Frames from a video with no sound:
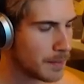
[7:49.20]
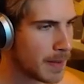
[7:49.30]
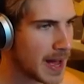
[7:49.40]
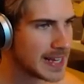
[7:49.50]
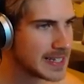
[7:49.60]

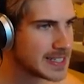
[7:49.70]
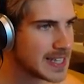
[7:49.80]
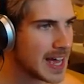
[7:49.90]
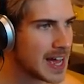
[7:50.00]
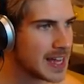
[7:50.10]
Bye,
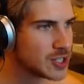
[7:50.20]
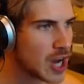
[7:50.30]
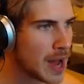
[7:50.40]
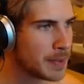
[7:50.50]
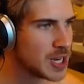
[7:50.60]
son.
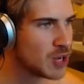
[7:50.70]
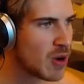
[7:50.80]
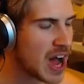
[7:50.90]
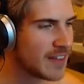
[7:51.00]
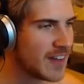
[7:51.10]
Dropping you
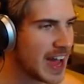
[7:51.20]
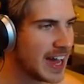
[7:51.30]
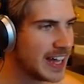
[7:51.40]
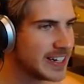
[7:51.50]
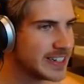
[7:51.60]
off
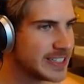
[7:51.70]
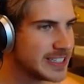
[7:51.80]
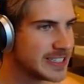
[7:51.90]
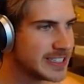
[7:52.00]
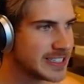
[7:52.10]
at
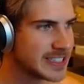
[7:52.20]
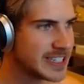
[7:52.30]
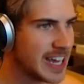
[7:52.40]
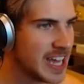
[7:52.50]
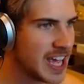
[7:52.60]

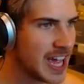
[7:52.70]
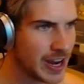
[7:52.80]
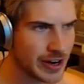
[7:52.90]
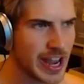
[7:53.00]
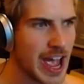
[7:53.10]

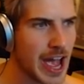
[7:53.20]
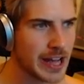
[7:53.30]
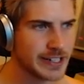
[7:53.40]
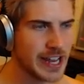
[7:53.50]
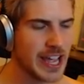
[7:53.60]
daycare.
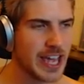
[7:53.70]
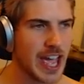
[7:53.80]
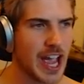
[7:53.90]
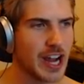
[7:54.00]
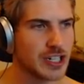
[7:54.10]
Yeah,
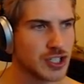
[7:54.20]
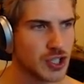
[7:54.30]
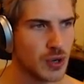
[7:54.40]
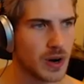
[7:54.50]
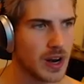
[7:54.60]
daycare.
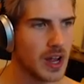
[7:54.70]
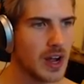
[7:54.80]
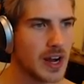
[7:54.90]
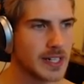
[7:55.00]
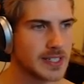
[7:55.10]
Sure.
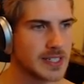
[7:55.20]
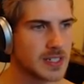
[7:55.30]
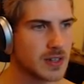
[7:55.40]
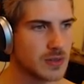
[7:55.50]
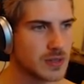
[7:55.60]
It says to go